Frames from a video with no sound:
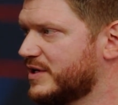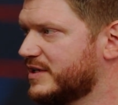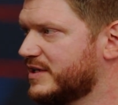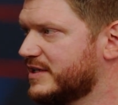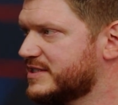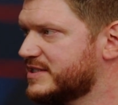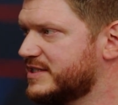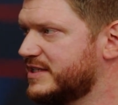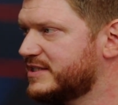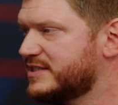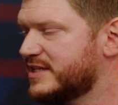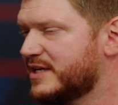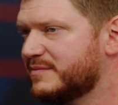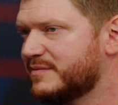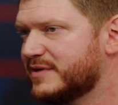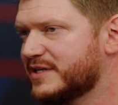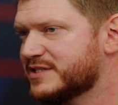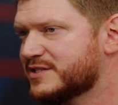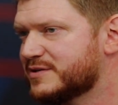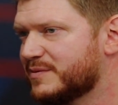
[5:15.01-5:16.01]
The
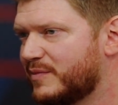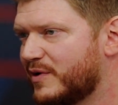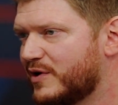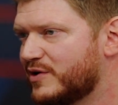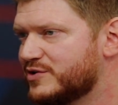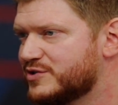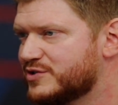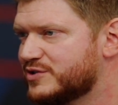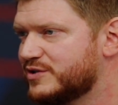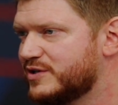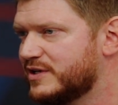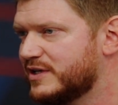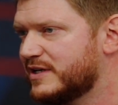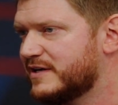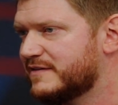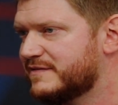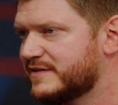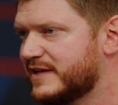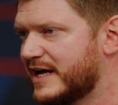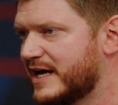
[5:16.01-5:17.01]
CTEM is supposed to
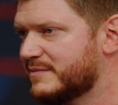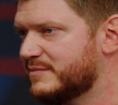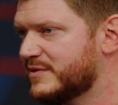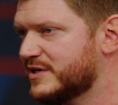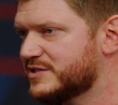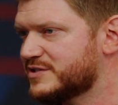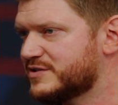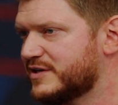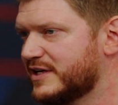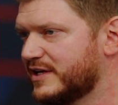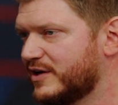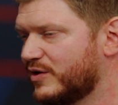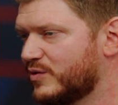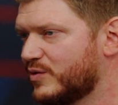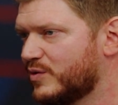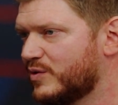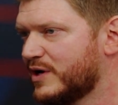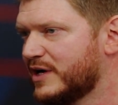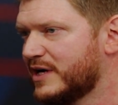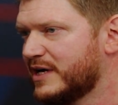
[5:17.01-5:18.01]
lift, administrate
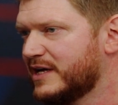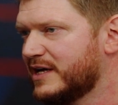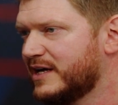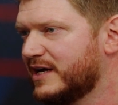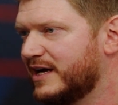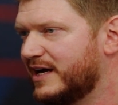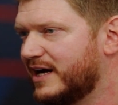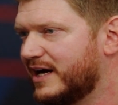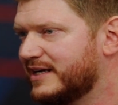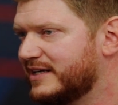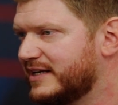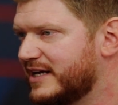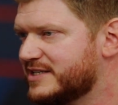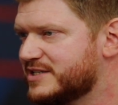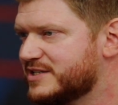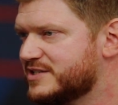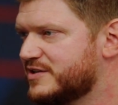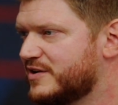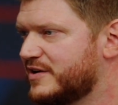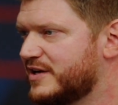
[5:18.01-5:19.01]
all
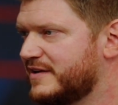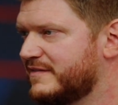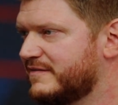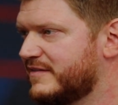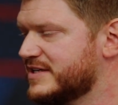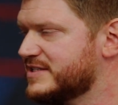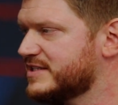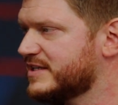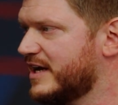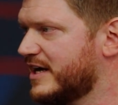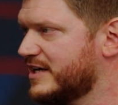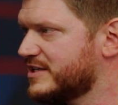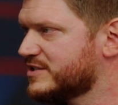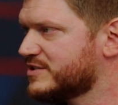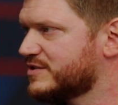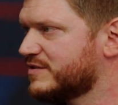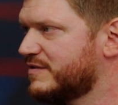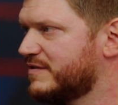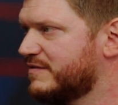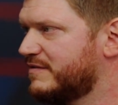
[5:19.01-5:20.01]
unnecessary
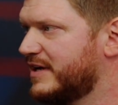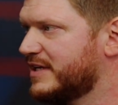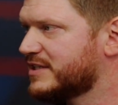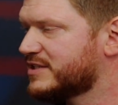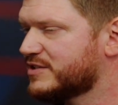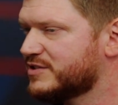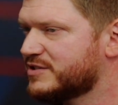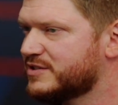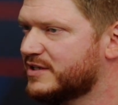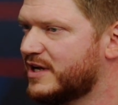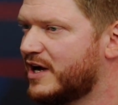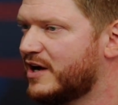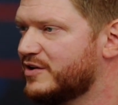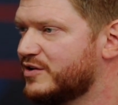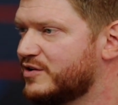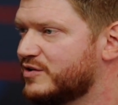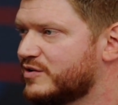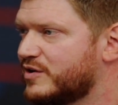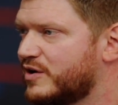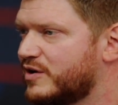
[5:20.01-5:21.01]
investigations of events, because now
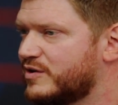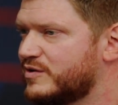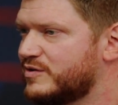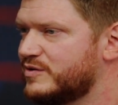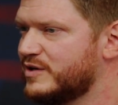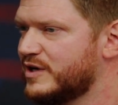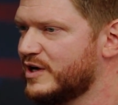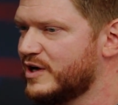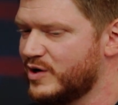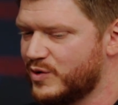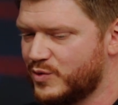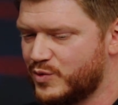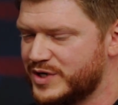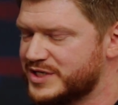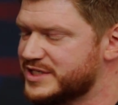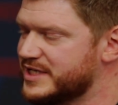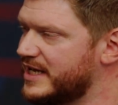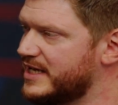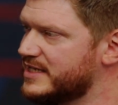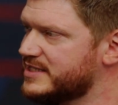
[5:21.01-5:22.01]
you know
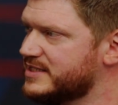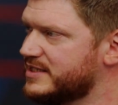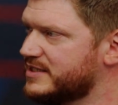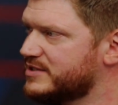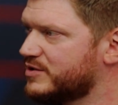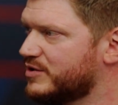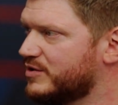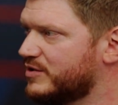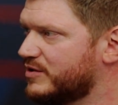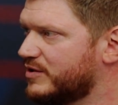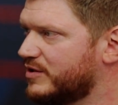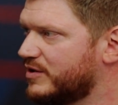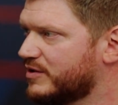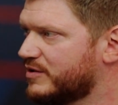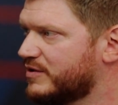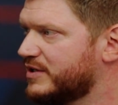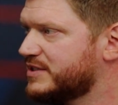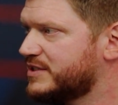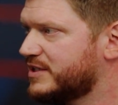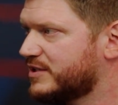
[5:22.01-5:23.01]
which assets are
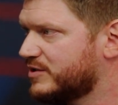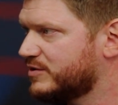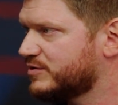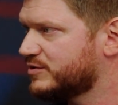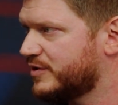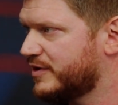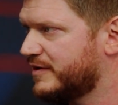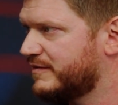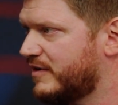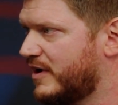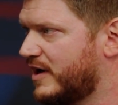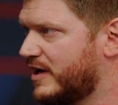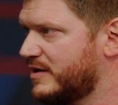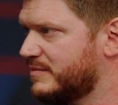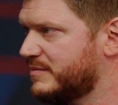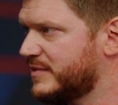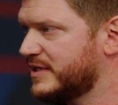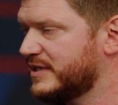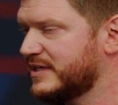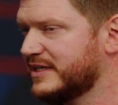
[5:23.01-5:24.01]
critical to the
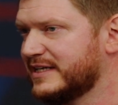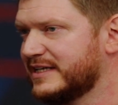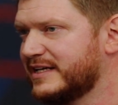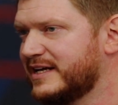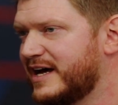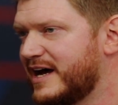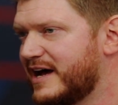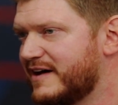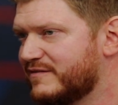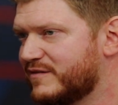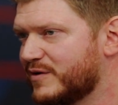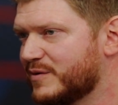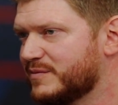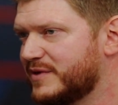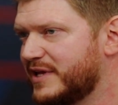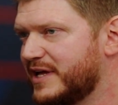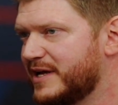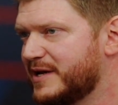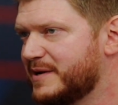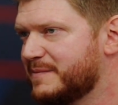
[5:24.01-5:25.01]
environment, and from
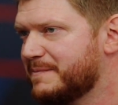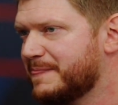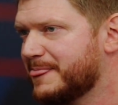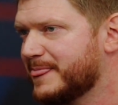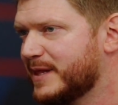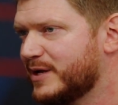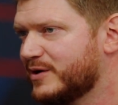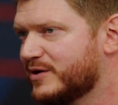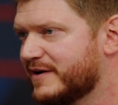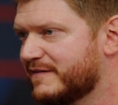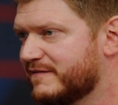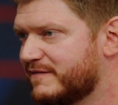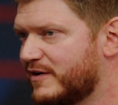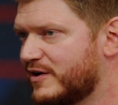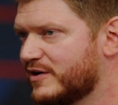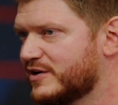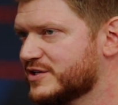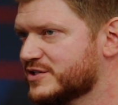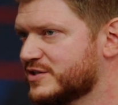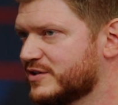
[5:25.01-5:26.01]
there you can
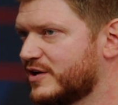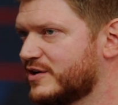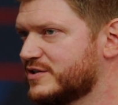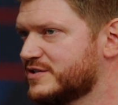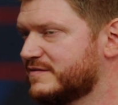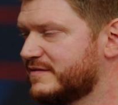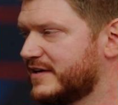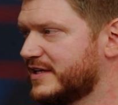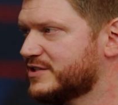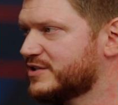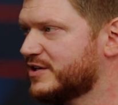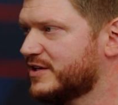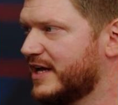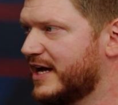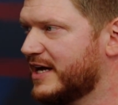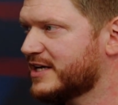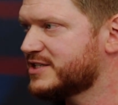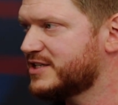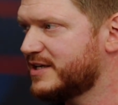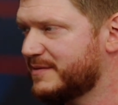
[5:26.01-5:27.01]
focus on those events. So it
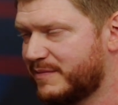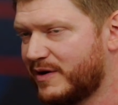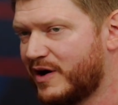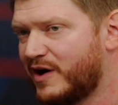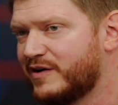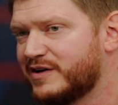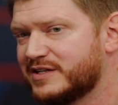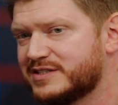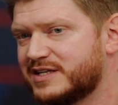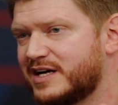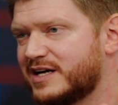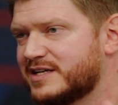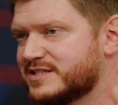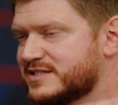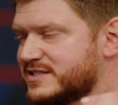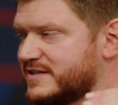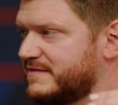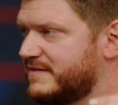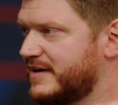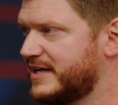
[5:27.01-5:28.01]
actually
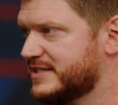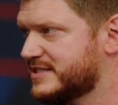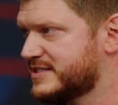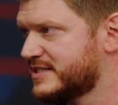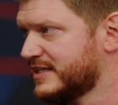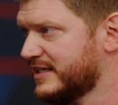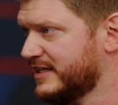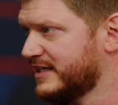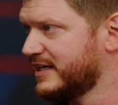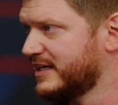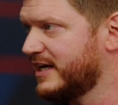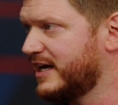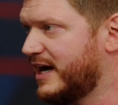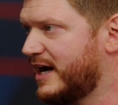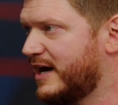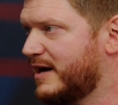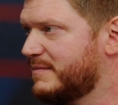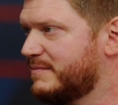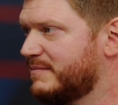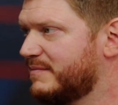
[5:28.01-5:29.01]
prioritizes events,
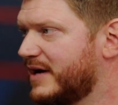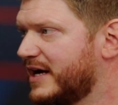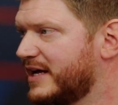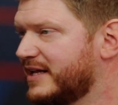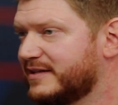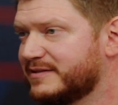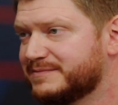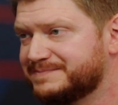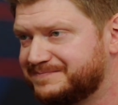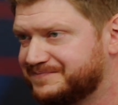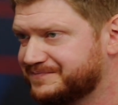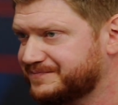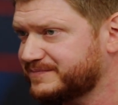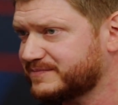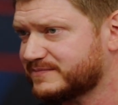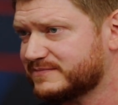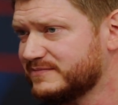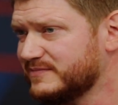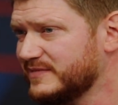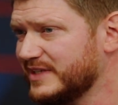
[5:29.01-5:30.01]
and
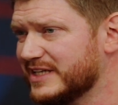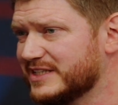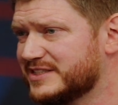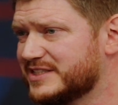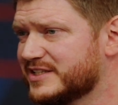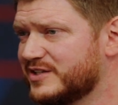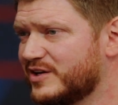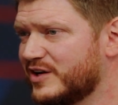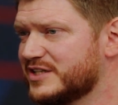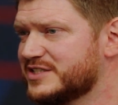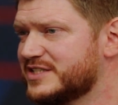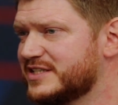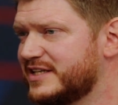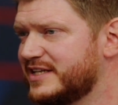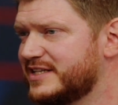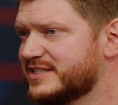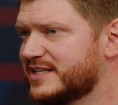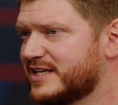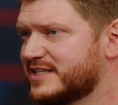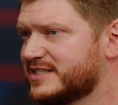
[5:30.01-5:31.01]
technology
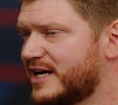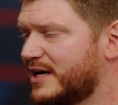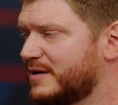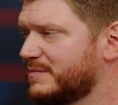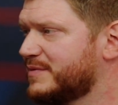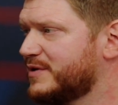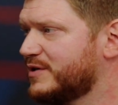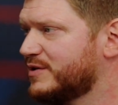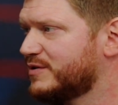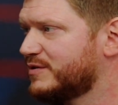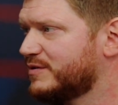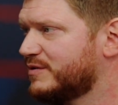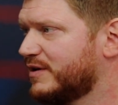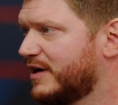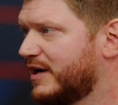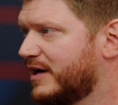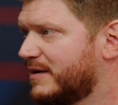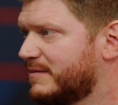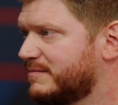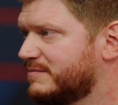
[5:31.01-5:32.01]
these days help you
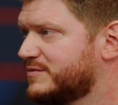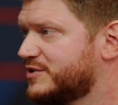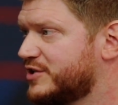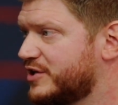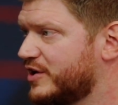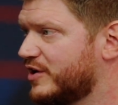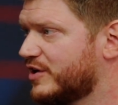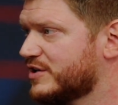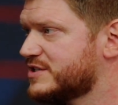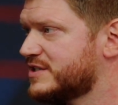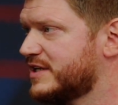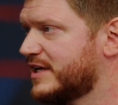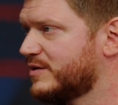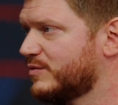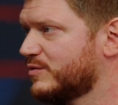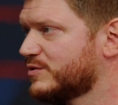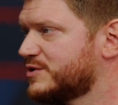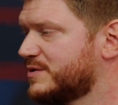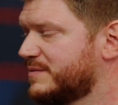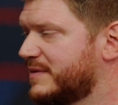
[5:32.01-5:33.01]
triage that
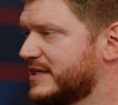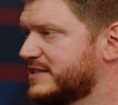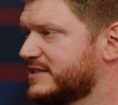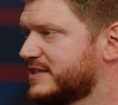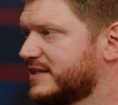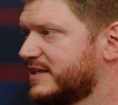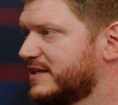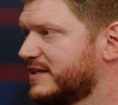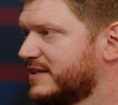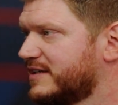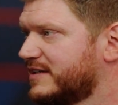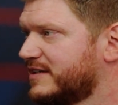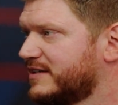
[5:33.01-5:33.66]
automatically.